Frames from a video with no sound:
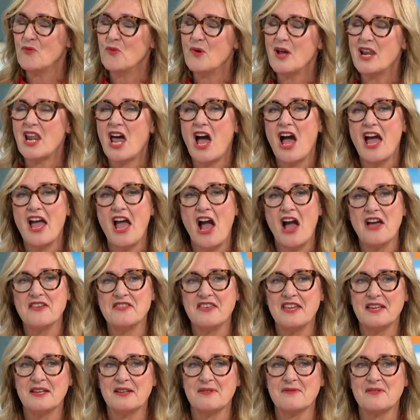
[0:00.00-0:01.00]
Well, I, I
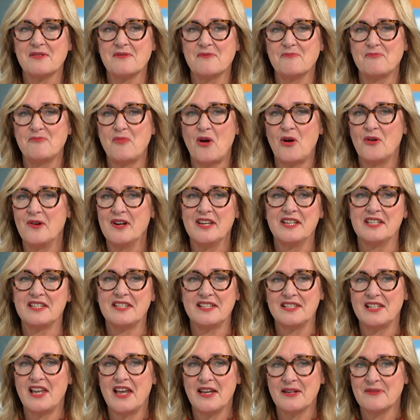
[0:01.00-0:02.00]
think
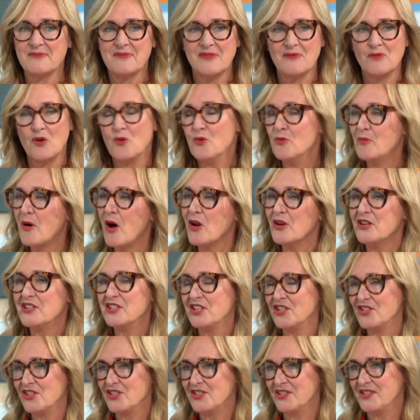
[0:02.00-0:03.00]
Boris, like all
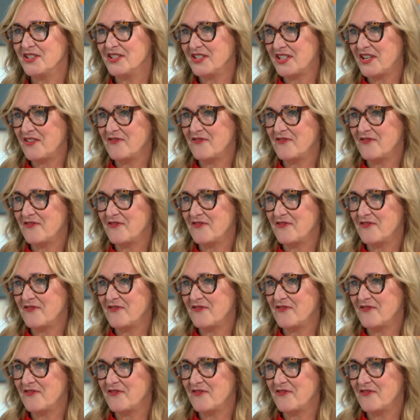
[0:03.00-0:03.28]
politicians,